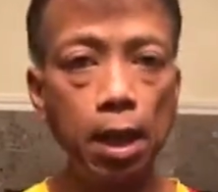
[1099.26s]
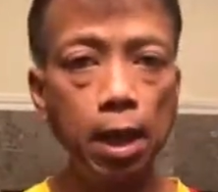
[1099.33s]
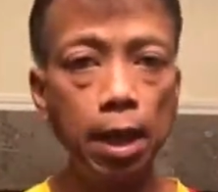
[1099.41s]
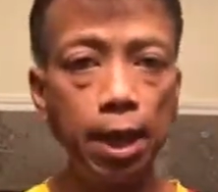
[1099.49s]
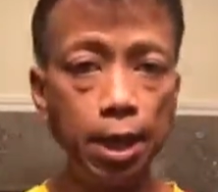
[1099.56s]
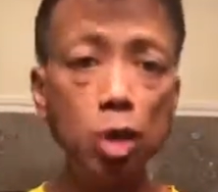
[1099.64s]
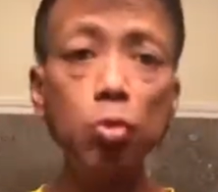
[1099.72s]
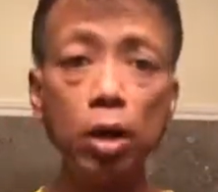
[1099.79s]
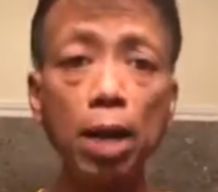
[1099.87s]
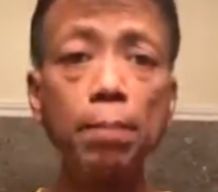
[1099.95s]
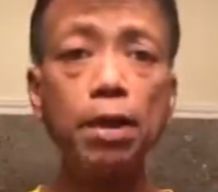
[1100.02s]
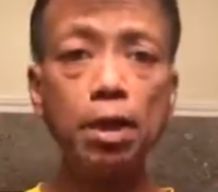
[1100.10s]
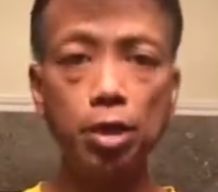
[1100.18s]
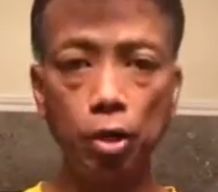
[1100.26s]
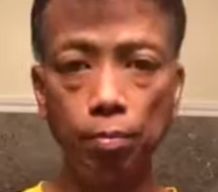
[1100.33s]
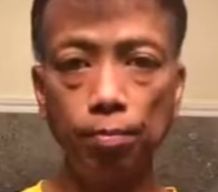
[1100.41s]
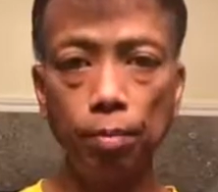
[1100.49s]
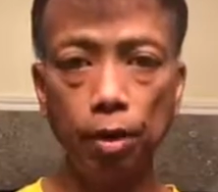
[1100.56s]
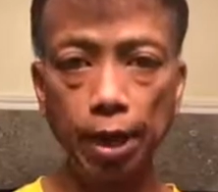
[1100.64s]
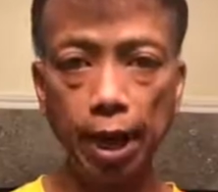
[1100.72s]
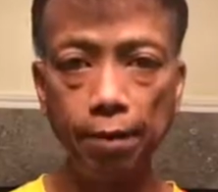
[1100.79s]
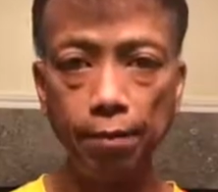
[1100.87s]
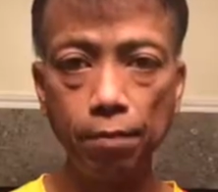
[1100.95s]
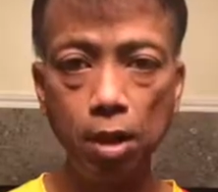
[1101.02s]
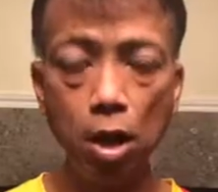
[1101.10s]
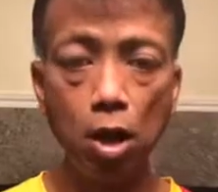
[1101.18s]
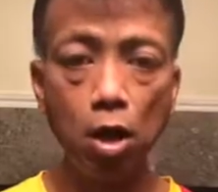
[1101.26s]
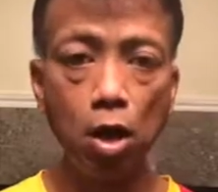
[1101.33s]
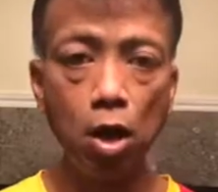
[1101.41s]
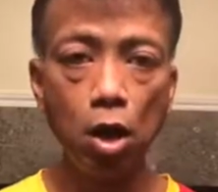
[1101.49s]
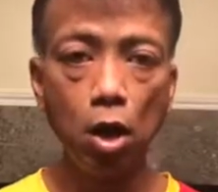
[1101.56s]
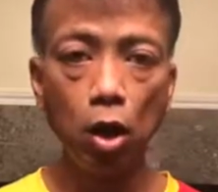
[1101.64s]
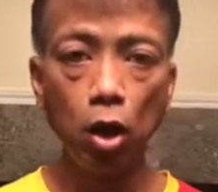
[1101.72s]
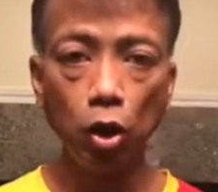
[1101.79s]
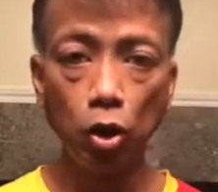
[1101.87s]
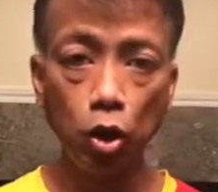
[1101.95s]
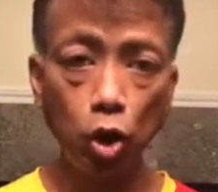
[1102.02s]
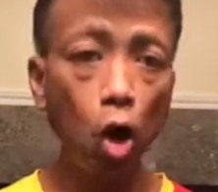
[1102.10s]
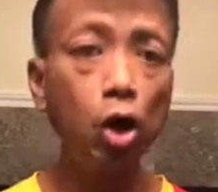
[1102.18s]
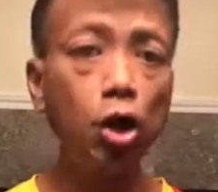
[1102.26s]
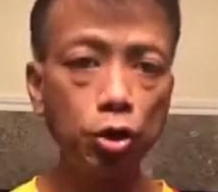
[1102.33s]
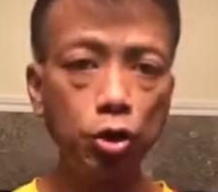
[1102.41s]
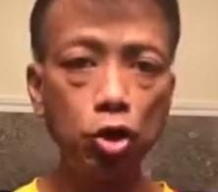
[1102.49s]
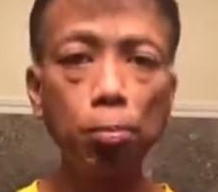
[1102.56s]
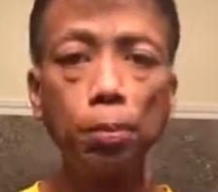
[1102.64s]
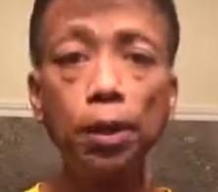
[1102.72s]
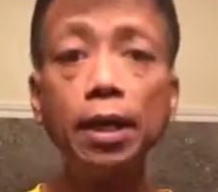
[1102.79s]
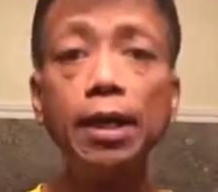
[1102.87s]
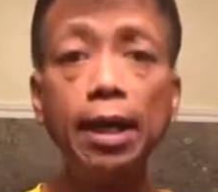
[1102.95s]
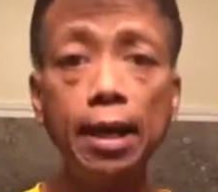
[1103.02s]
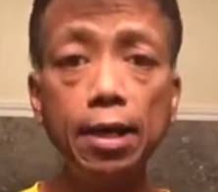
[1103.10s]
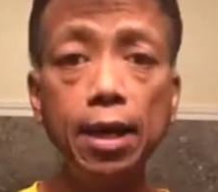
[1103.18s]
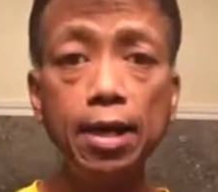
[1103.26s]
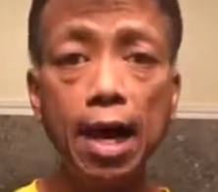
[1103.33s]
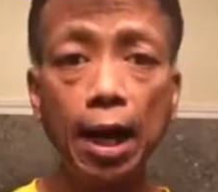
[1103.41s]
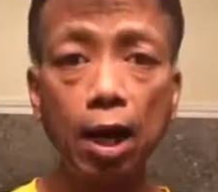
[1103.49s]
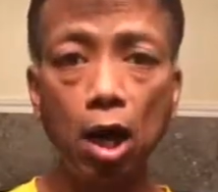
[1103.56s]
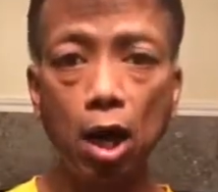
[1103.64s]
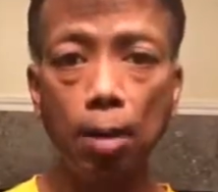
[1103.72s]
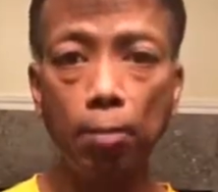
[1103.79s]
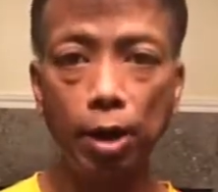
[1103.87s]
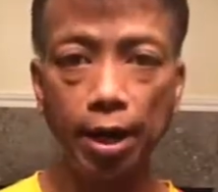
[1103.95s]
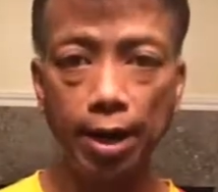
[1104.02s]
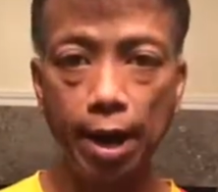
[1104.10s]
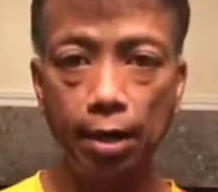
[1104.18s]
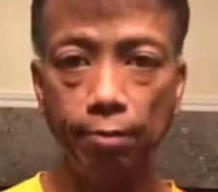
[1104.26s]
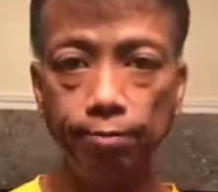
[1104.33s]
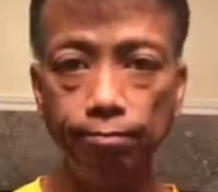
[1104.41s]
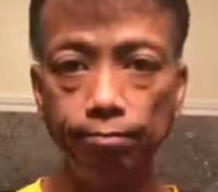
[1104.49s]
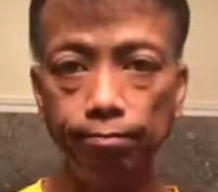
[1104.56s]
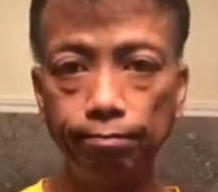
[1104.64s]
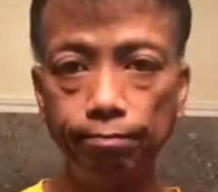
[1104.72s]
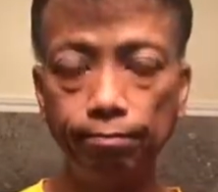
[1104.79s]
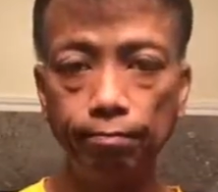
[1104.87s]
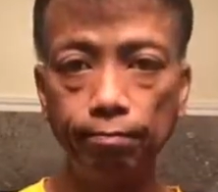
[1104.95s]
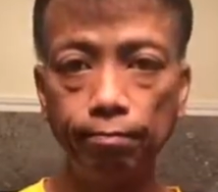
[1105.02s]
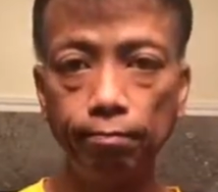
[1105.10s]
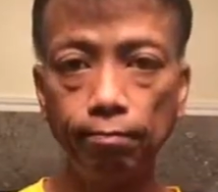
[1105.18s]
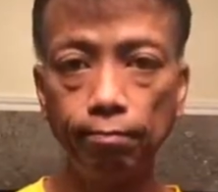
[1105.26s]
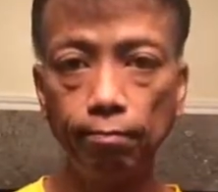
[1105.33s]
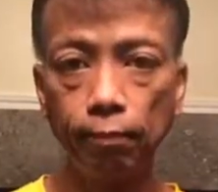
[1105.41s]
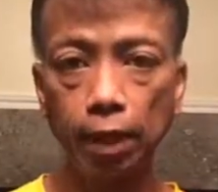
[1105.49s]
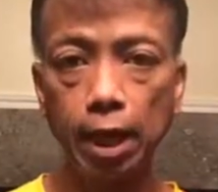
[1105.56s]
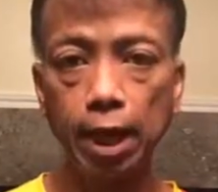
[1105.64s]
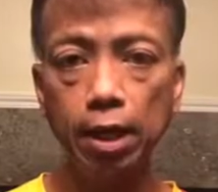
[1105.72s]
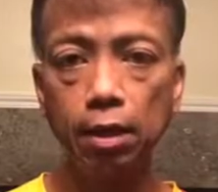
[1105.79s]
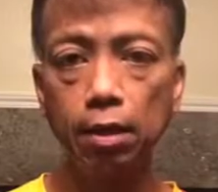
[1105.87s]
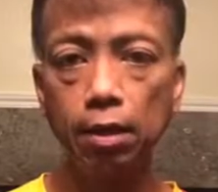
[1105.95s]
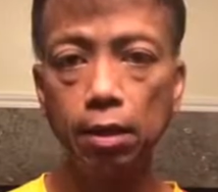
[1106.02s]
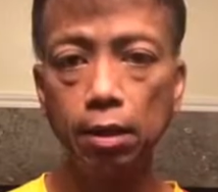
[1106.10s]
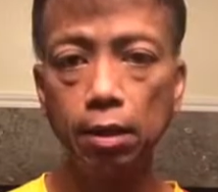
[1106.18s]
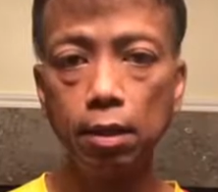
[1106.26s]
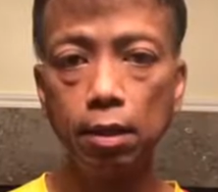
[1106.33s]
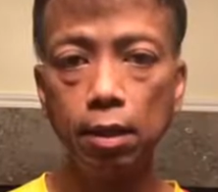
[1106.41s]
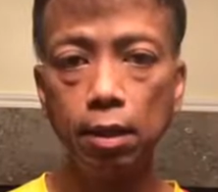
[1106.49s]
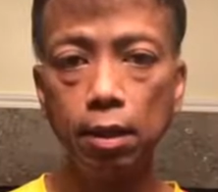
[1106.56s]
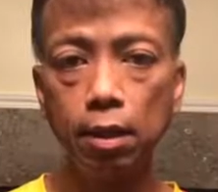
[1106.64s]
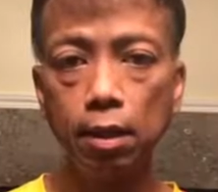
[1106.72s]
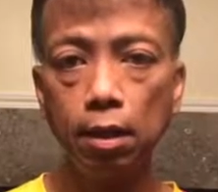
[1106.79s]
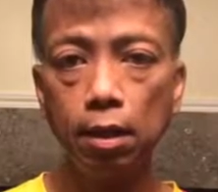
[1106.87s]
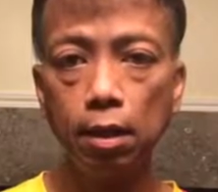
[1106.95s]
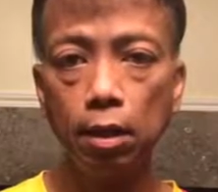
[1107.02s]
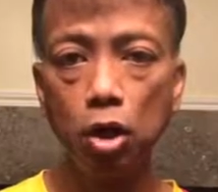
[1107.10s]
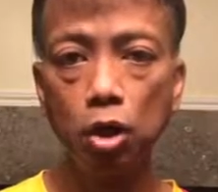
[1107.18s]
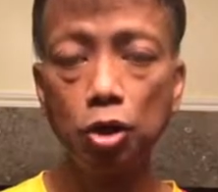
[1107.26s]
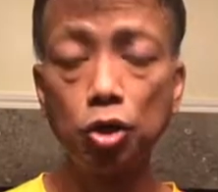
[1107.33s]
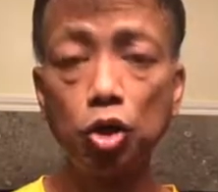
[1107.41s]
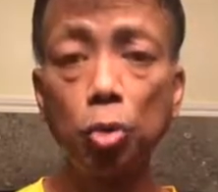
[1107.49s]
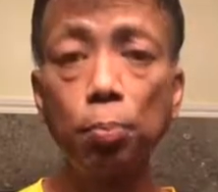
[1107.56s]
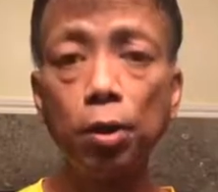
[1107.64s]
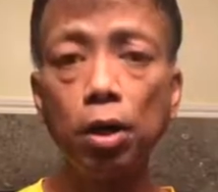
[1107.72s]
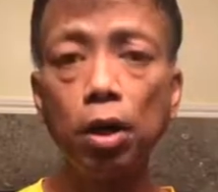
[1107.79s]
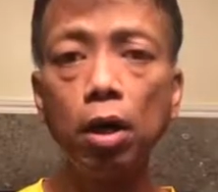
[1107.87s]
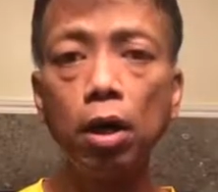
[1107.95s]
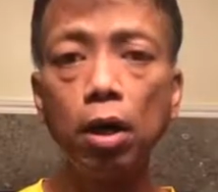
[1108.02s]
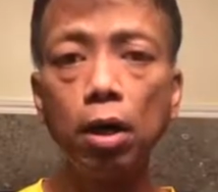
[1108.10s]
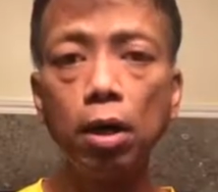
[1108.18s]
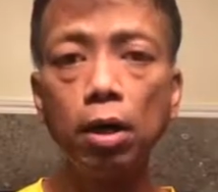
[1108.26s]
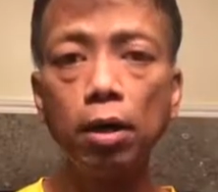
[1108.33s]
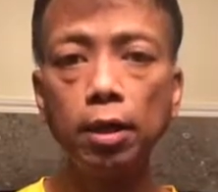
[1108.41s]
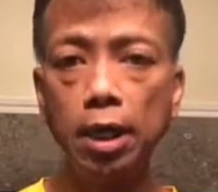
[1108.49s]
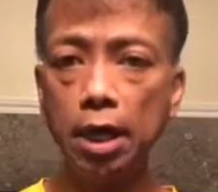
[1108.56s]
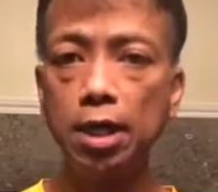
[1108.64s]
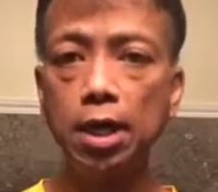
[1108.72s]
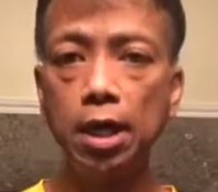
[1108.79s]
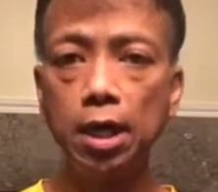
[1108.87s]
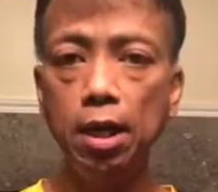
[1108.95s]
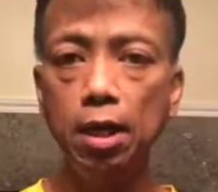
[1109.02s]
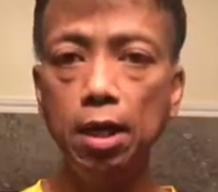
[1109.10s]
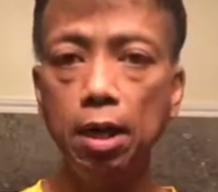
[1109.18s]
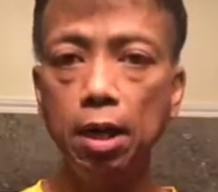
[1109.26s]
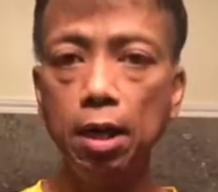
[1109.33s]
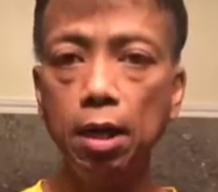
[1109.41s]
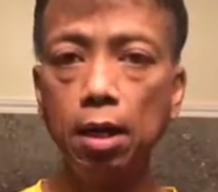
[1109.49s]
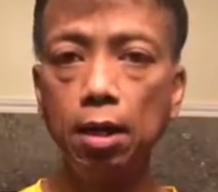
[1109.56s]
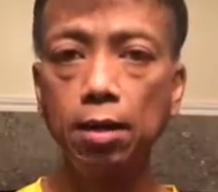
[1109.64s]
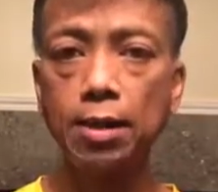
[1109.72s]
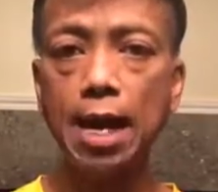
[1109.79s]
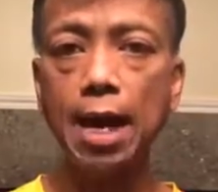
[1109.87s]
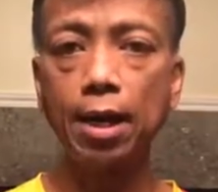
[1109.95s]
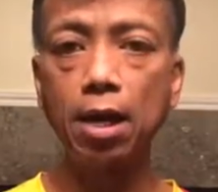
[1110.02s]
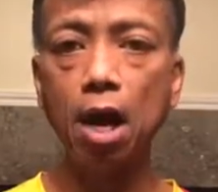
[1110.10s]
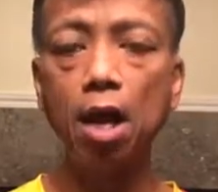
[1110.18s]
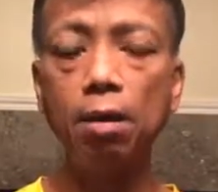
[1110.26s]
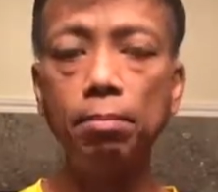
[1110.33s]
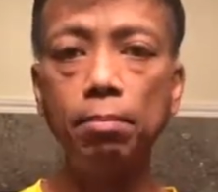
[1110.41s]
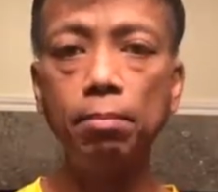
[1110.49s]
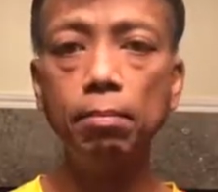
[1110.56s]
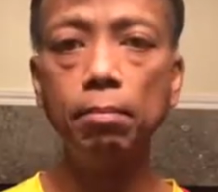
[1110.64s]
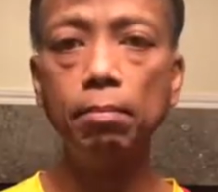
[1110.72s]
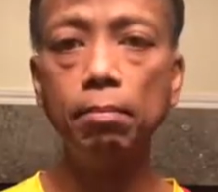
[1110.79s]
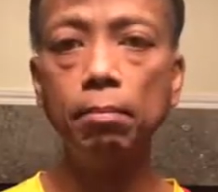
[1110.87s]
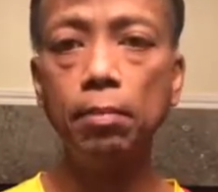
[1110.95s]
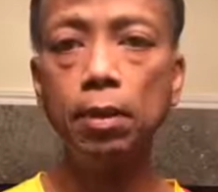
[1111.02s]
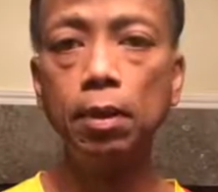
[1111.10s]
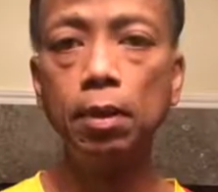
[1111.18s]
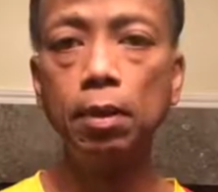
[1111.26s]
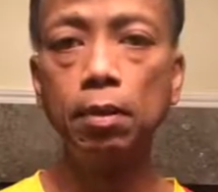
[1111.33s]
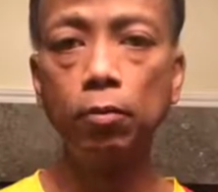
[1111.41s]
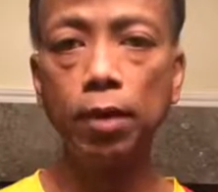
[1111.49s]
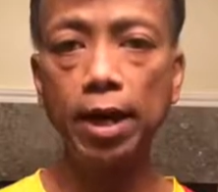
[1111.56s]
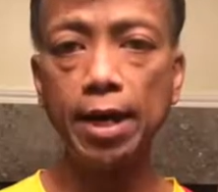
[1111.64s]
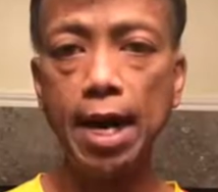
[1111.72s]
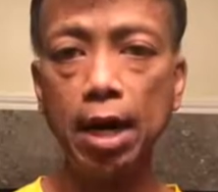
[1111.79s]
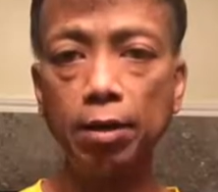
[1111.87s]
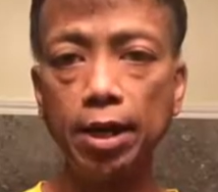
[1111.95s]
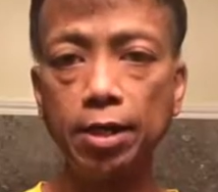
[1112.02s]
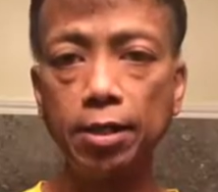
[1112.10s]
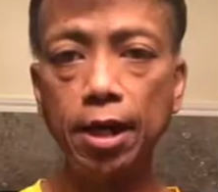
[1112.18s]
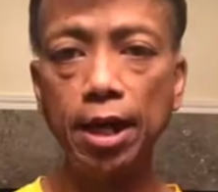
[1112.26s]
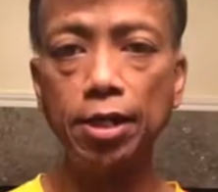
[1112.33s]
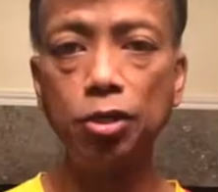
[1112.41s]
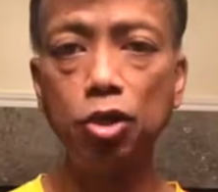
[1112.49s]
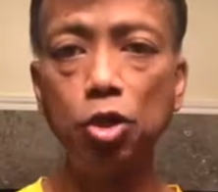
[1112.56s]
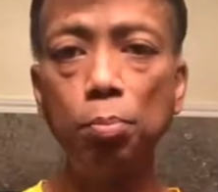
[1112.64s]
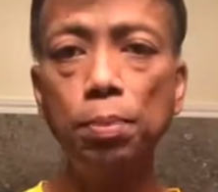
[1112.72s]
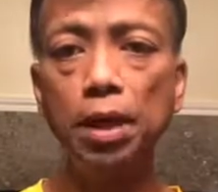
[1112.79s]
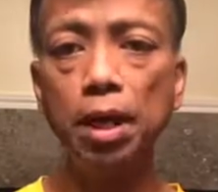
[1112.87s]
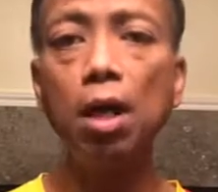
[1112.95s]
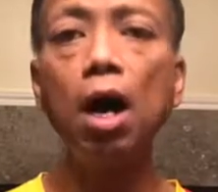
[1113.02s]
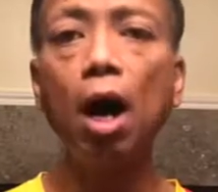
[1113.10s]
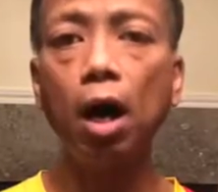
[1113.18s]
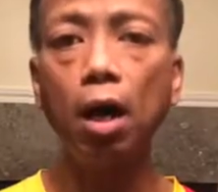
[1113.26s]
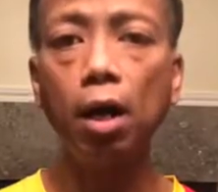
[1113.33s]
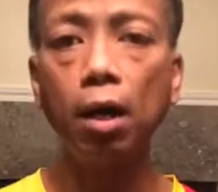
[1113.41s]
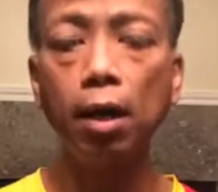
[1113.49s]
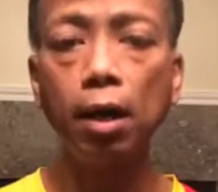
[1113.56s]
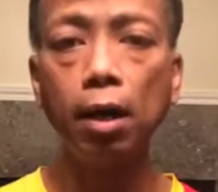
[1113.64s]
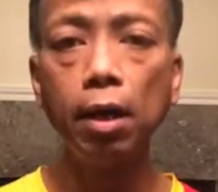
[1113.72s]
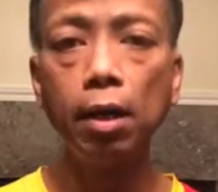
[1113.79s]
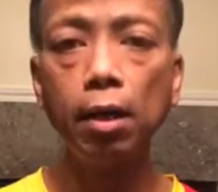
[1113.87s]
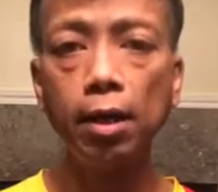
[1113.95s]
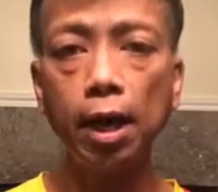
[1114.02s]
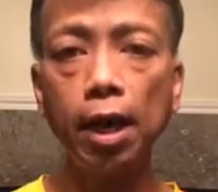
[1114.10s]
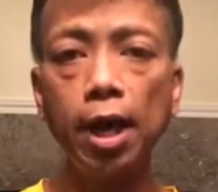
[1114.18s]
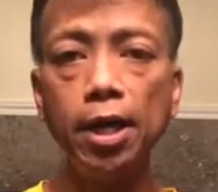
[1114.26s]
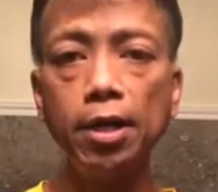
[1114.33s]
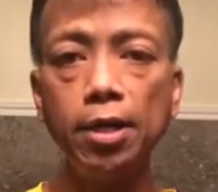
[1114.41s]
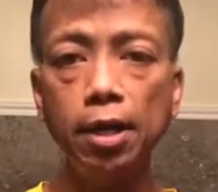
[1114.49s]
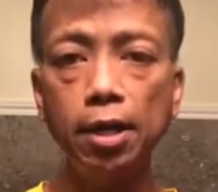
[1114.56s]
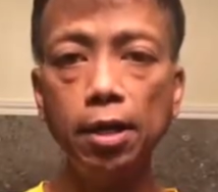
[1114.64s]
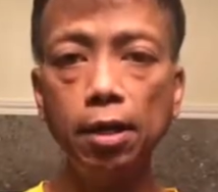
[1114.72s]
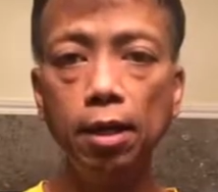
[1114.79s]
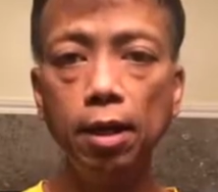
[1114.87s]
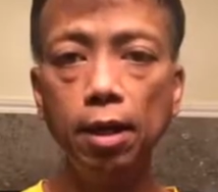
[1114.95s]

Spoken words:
here's what I'm going to do. Okay, go to superkidney.com right now. Okay, go to superkidney.com right now. That's SUPERKIDNEY.